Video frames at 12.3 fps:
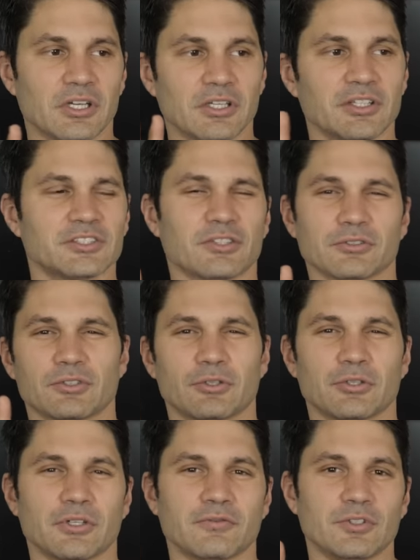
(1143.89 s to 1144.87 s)
and in this
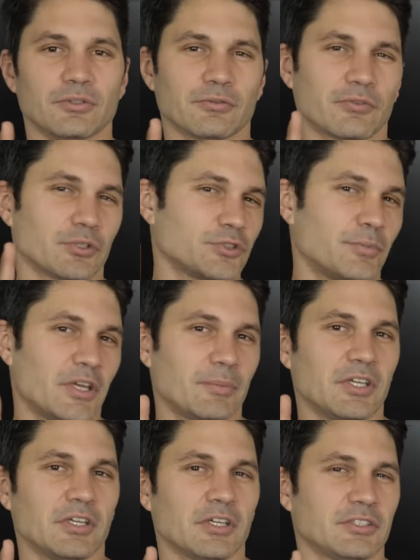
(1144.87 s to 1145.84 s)
alternative universe,
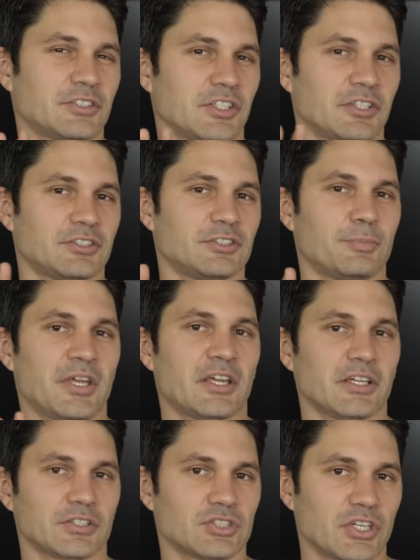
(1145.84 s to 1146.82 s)
maybe it's a
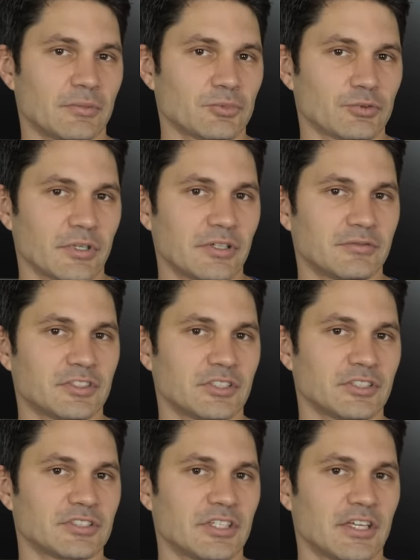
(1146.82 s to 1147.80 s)
Hispanic James Reeves, and
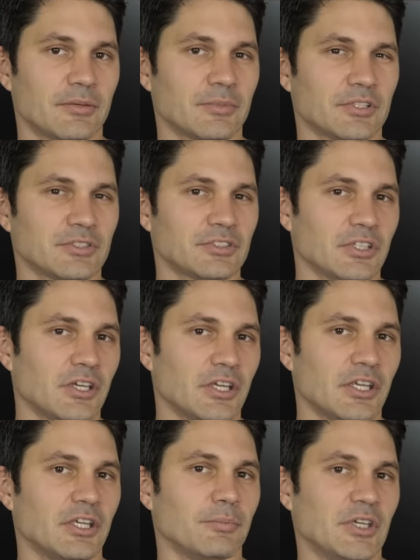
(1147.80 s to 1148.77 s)
his name is
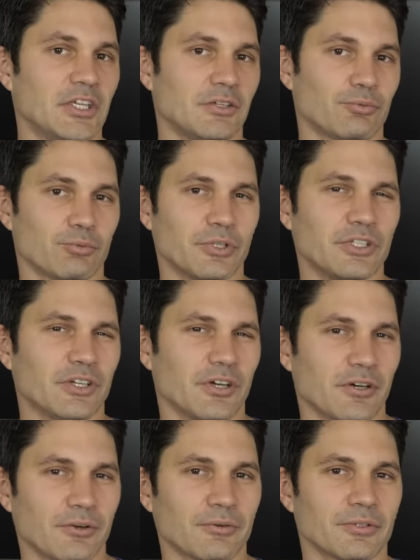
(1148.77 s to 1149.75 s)
Hemi
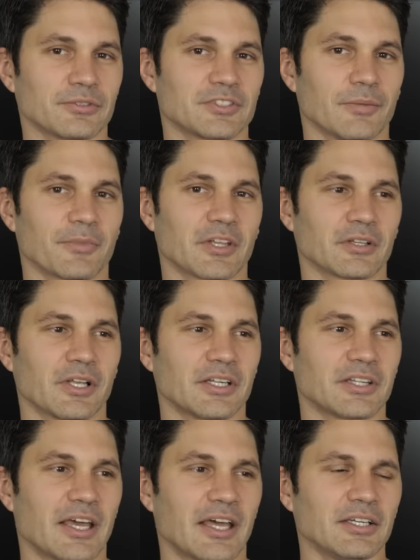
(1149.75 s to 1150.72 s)
Rico or something
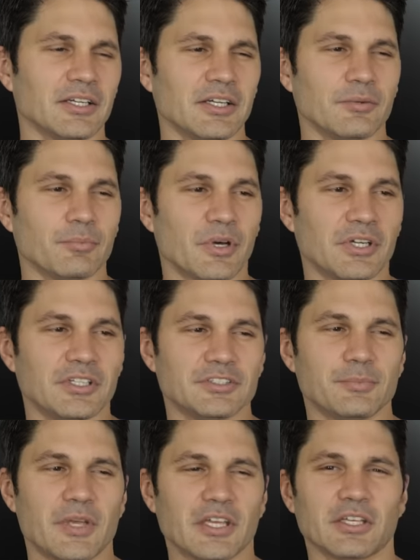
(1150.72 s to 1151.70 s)
like that. But
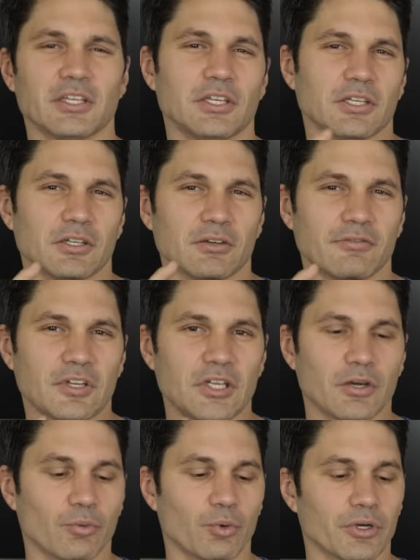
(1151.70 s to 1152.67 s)
he's making a
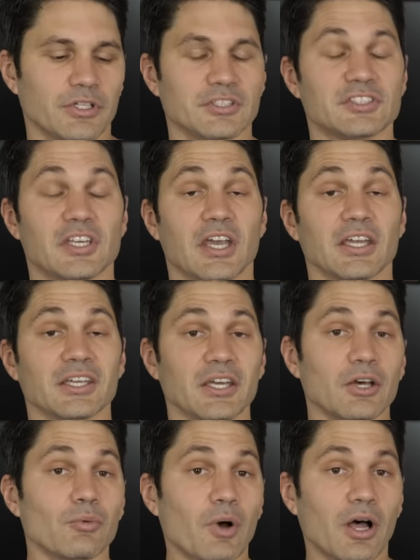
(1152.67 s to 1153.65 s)
video where he's saying,
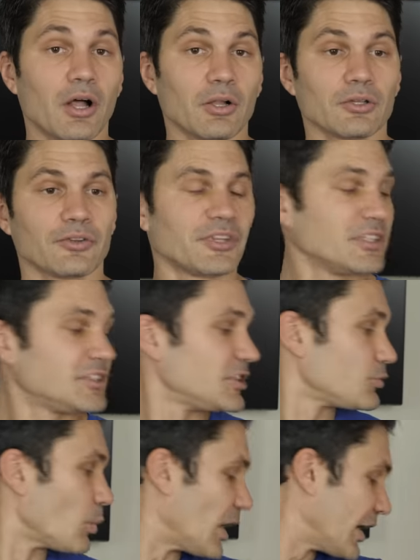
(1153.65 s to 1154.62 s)
well, this
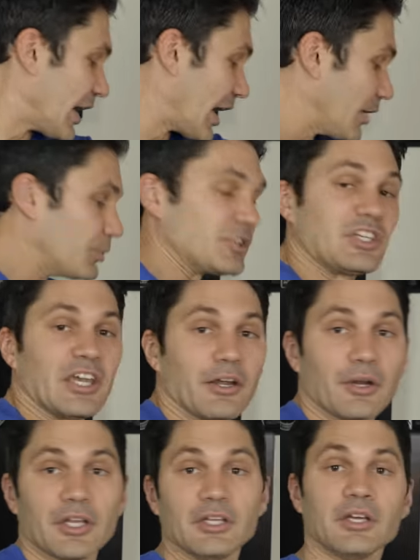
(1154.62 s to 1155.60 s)
is why I would
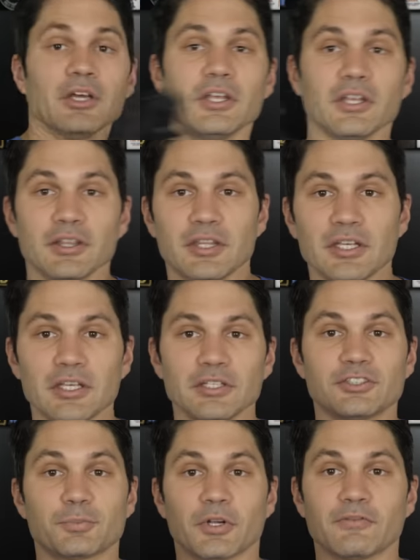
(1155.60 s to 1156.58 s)
carry the
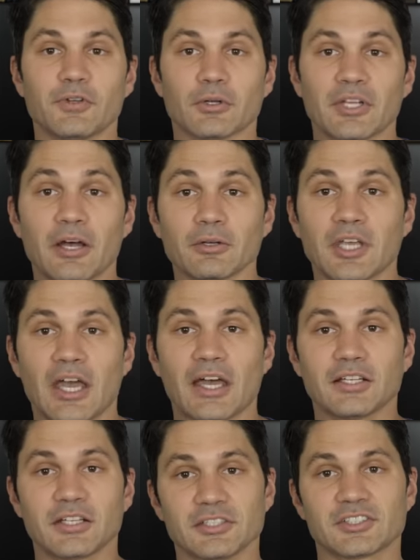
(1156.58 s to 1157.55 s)
Springfield
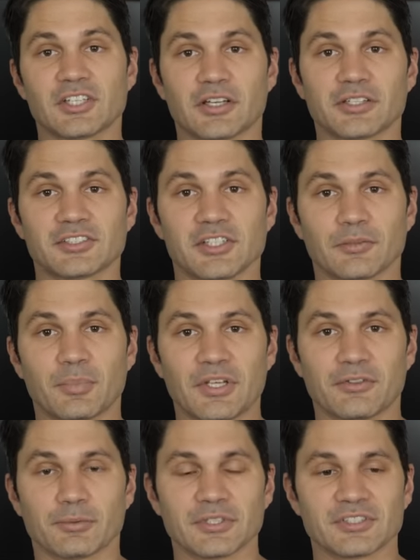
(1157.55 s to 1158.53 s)
Hellcat instead of the SIG
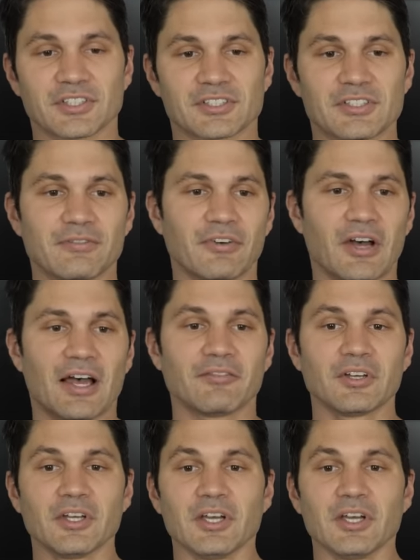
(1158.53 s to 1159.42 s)
P365.